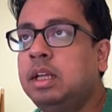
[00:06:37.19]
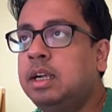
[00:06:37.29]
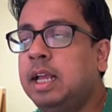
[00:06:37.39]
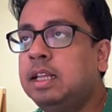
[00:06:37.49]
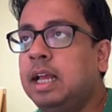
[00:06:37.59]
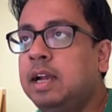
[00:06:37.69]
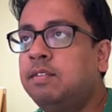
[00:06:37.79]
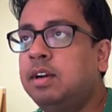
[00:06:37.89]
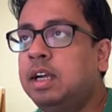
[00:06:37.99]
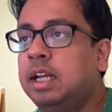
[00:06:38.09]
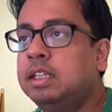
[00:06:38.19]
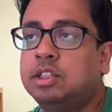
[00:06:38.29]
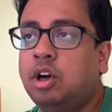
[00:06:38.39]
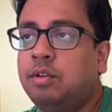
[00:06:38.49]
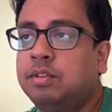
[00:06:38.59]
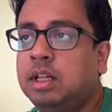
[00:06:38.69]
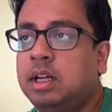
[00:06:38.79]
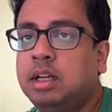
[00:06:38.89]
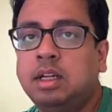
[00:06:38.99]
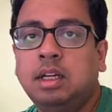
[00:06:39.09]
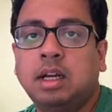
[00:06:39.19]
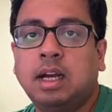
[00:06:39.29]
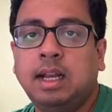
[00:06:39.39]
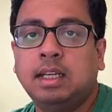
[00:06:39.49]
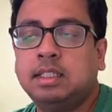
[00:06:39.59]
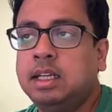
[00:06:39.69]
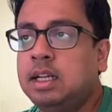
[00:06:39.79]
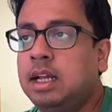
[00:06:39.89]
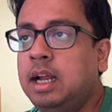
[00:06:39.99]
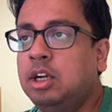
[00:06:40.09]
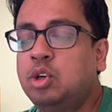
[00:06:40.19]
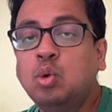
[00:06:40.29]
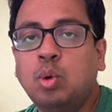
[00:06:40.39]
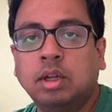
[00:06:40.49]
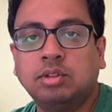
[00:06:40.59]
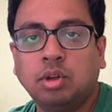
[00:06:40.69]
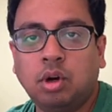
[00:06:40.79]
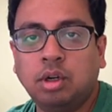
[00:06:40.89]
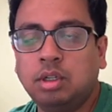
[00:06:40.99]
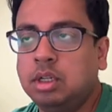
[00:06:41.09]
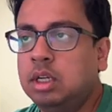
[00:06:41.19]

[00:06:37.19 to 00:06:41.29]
take the advantage of the collection and do a sort